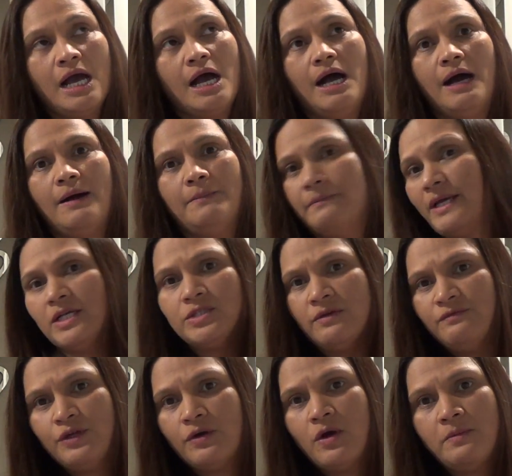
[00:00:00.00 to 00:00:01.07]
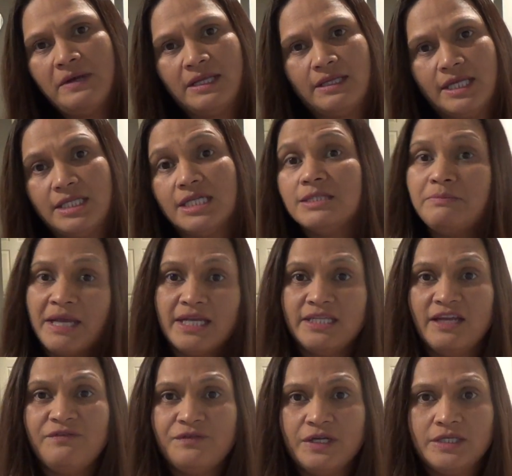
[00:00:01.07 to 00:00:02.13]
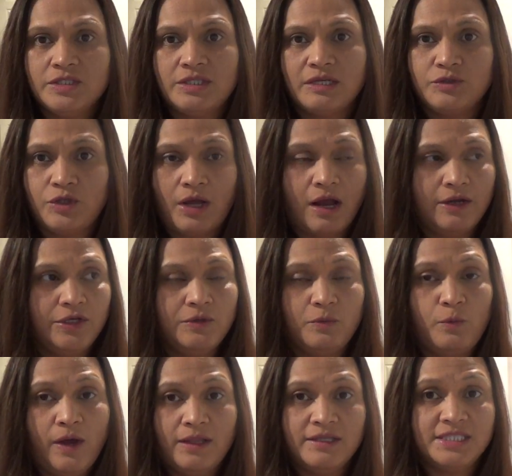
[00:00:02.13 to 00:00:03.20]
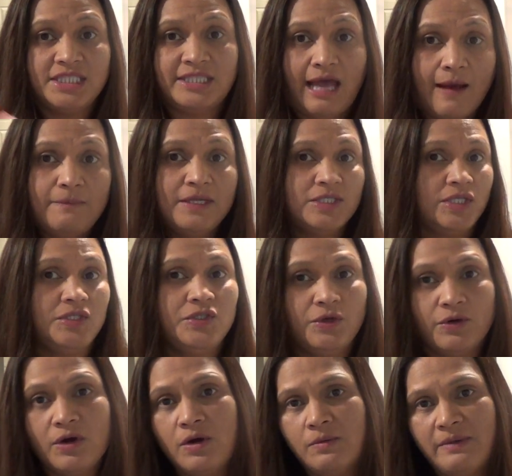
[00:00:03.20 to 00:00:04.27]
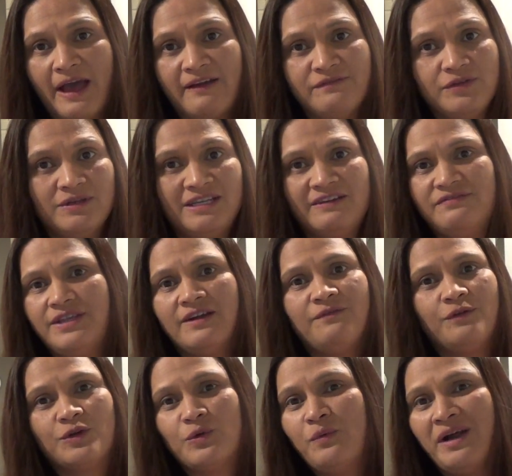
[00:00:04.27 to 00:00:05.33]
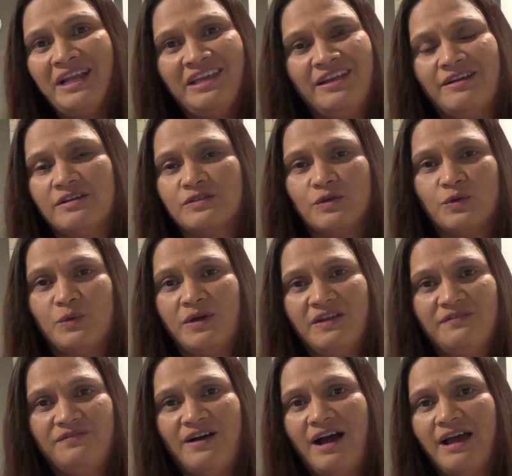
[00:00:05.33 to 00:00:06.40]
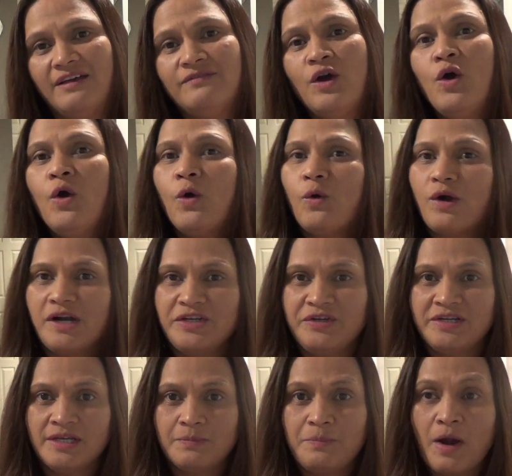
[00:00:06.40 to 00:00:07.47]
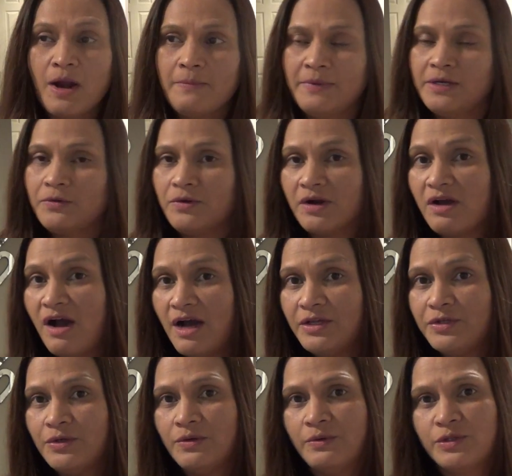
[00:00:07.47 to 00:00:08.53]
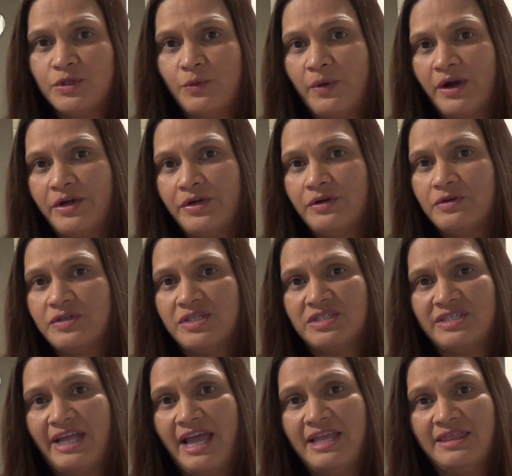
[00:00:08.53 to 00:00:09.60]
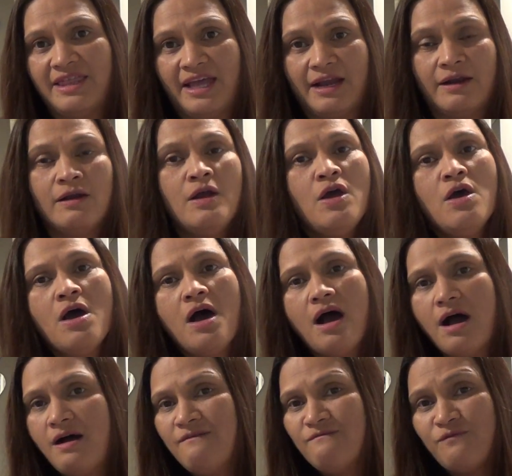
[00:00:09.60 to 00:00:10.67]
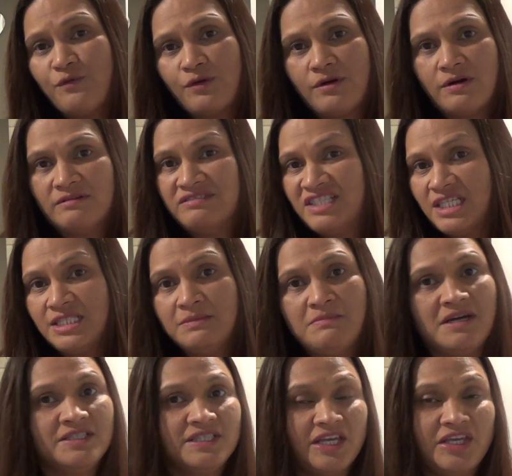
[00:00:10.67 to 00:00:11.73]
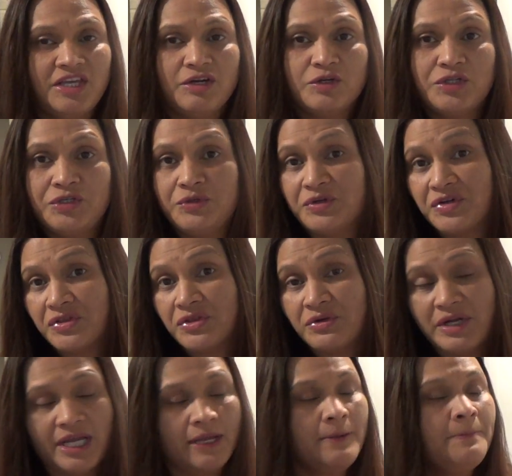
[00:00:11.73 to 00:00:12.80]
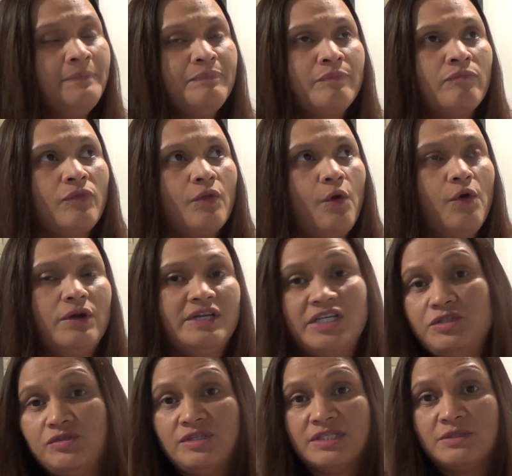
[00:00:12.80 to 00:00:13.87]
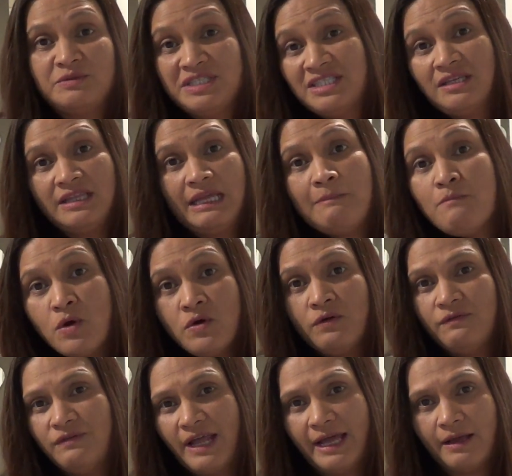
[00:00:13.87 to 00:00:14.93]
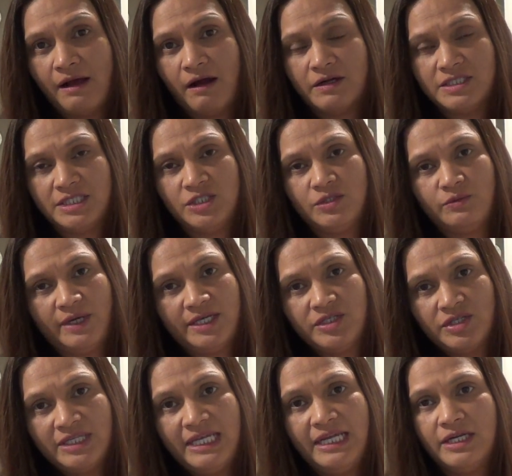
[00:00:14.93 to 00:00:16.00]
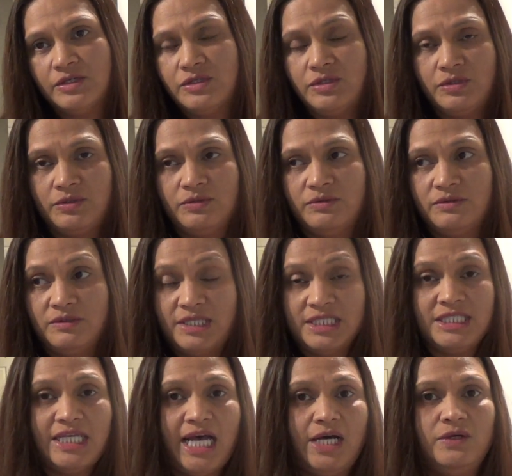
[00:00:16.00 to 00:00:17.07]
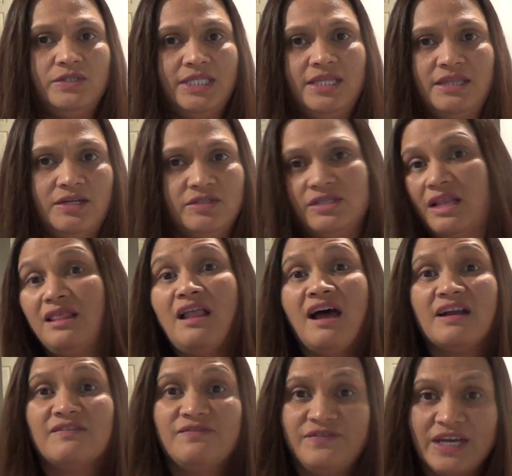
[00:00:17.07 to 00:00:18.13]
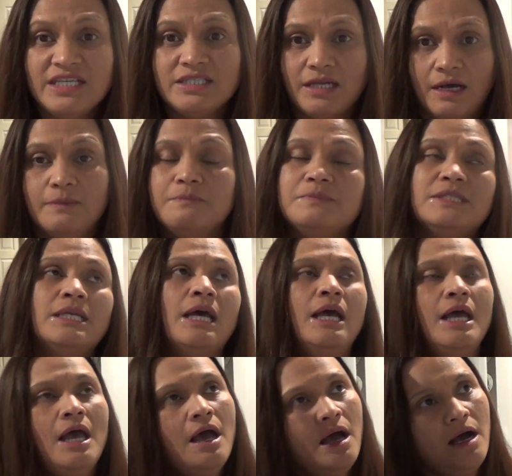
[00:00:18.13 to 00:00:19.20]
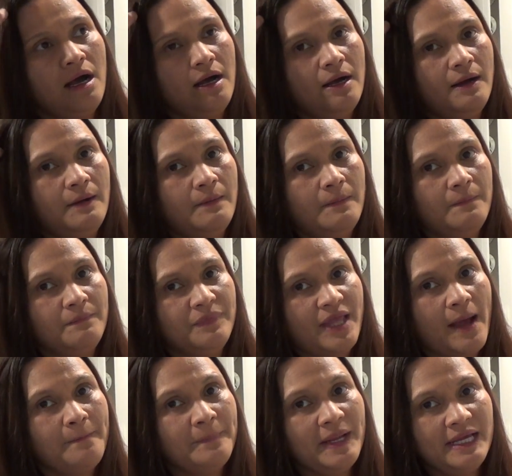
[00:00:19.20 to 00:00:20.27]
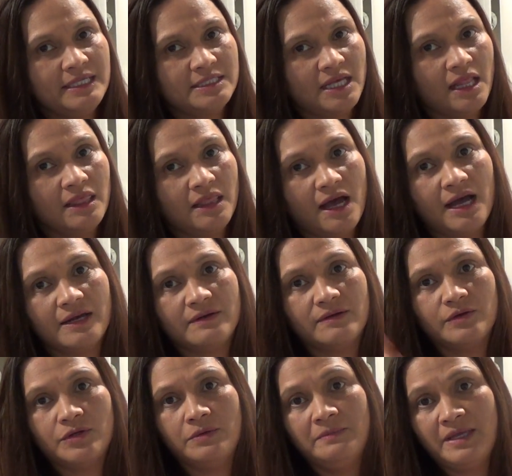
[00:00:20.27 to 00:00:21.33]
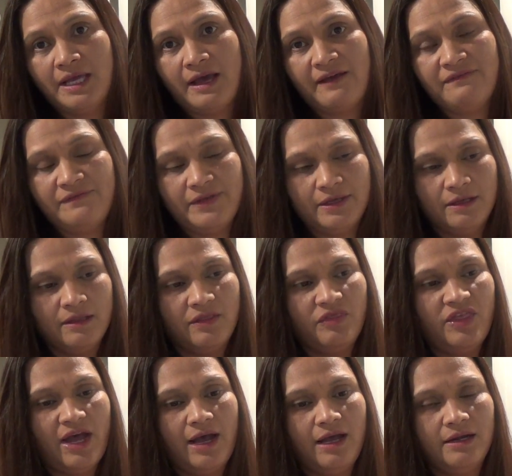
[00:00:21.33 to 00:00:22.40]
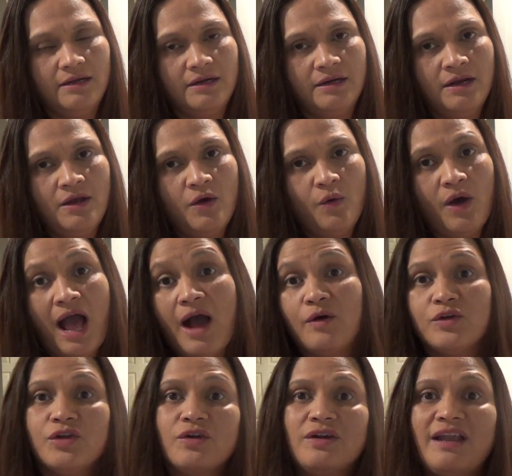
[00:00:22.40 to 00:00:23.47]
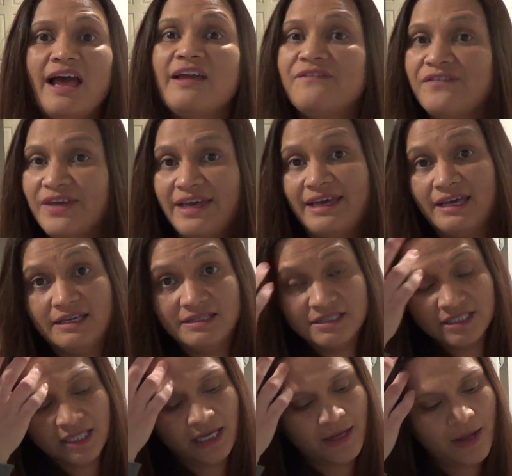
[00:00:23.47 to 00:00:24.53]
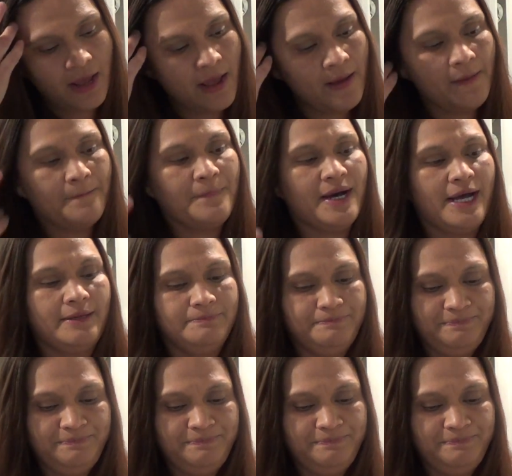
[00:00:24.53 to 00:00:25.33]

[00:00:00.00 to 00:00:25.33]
Um, because of your home, it, it, does make a difference. Are you well established in your home? Have you lived there for 20 years or 25? Or are you in an apartment or a condo to where you're just staying there um, for six months, a year, two or three? Or did you just recently move, like our situation here, to this house and there's a lot of fix ups? um, that plays a lot to me I feel that how your life is but